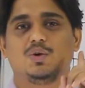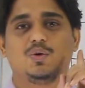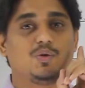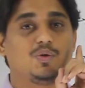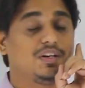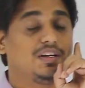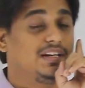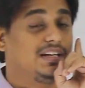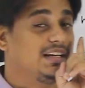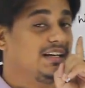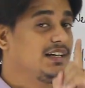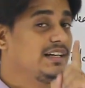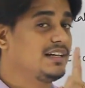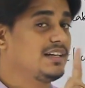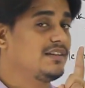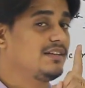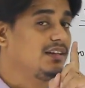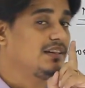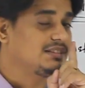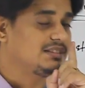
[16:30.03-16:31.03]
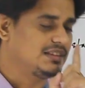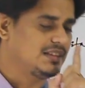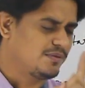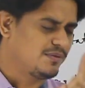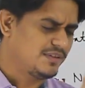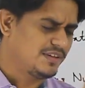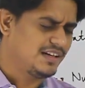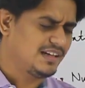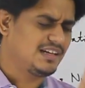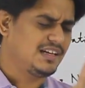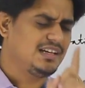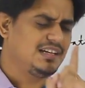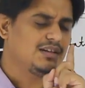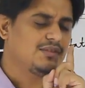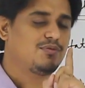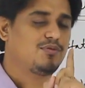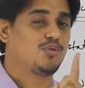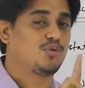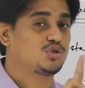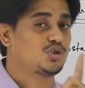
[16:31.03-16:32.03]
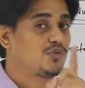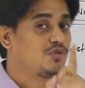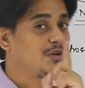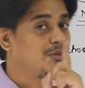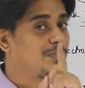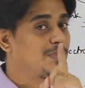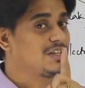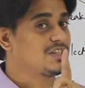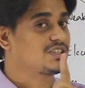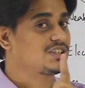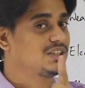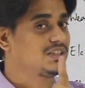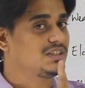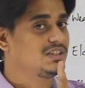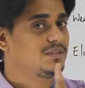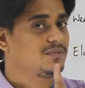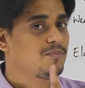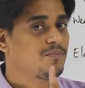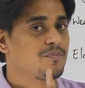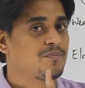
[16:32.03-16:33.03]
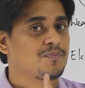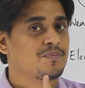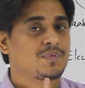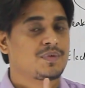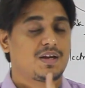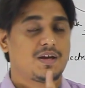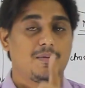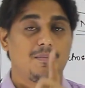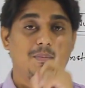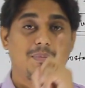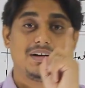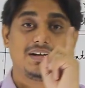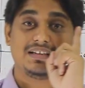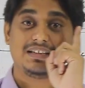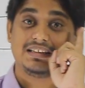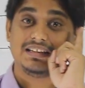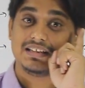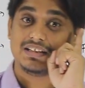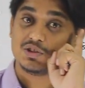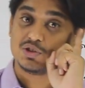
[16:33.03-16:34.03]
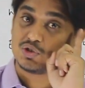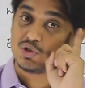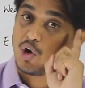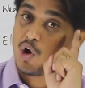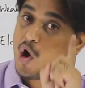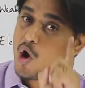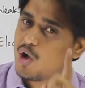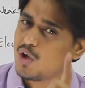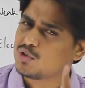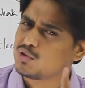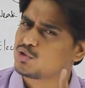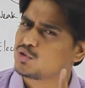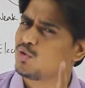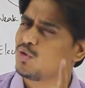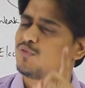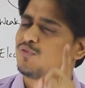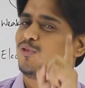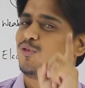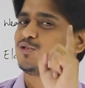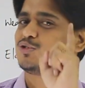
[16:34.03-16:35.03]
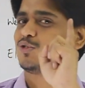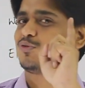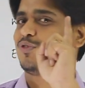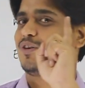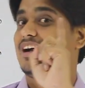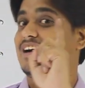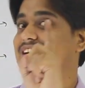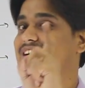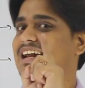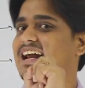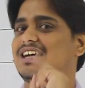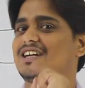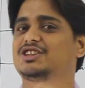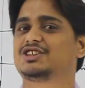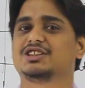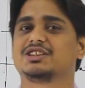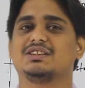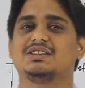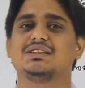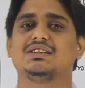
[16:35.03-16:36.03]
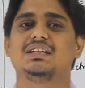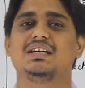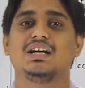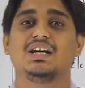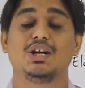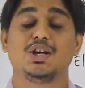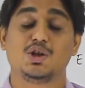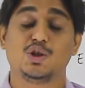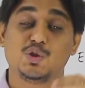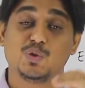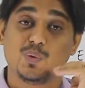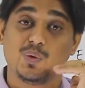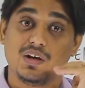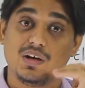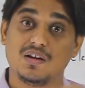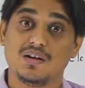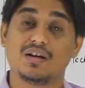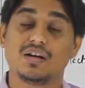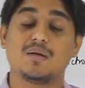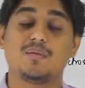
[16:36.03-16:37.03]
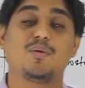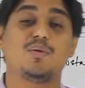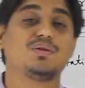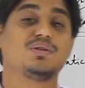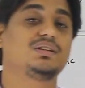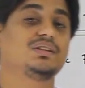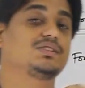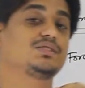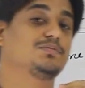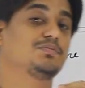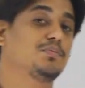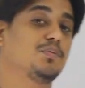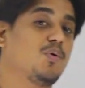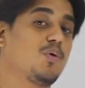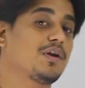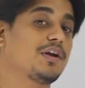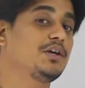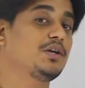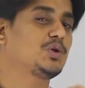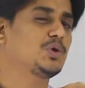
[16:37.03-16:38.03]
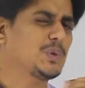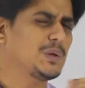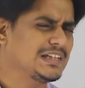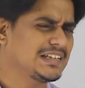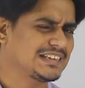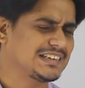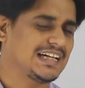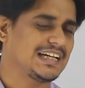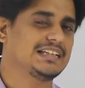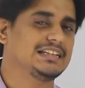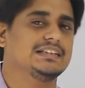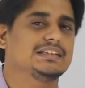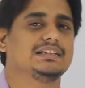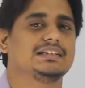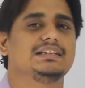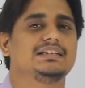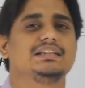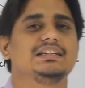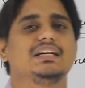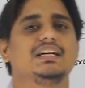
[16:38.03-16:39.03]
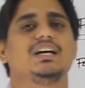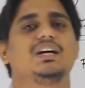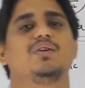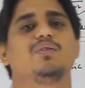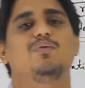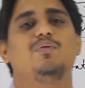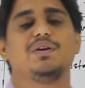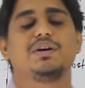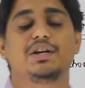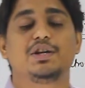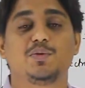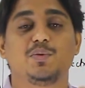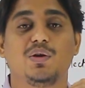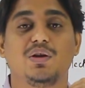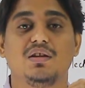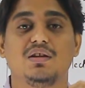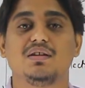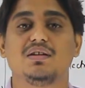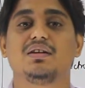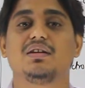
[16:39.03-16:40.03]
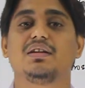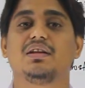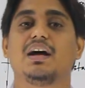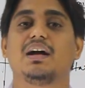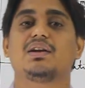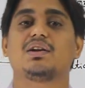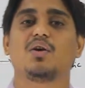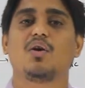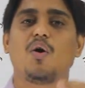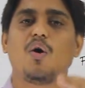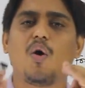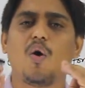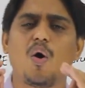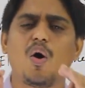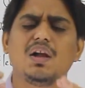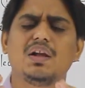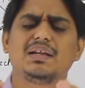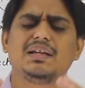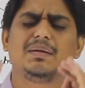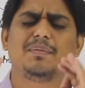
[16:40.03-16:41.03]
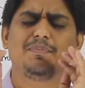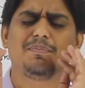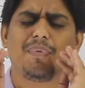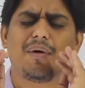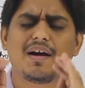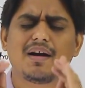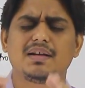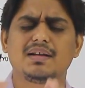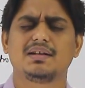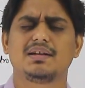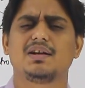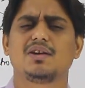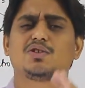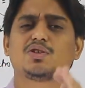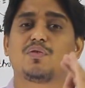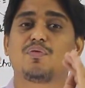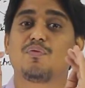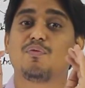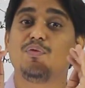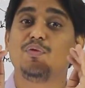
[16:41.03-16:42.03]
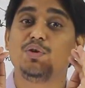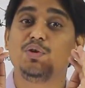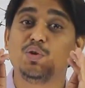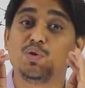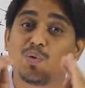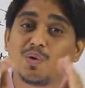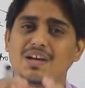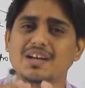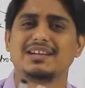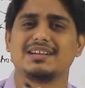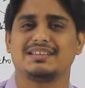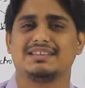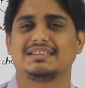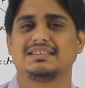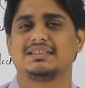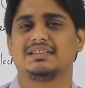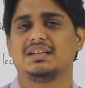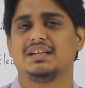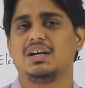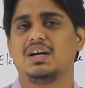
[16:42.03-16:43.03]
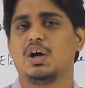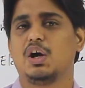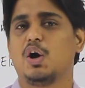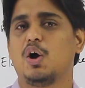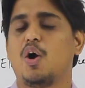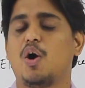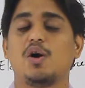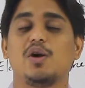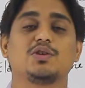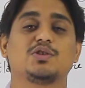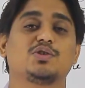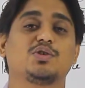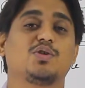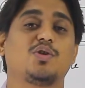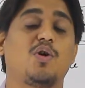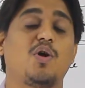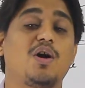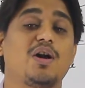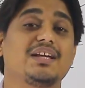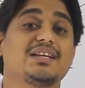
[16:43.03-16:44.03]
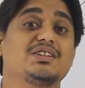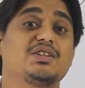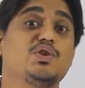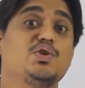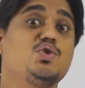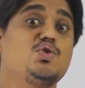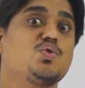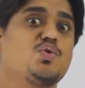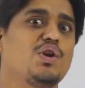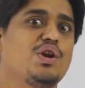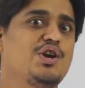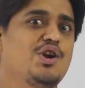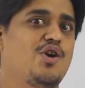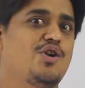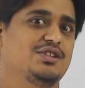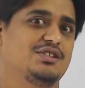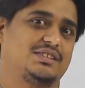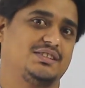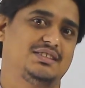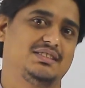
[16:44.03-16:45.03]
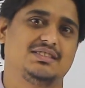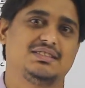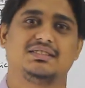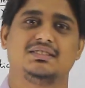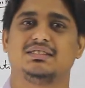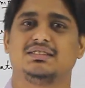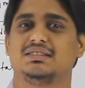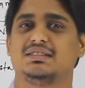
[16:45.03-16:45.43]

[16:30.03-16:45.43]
There is definitely a force of repulsion, but there is also a force of attraction. You will learn about this more in 12th standard, where you will learn that all the particles of nucleus, also called as nucleons,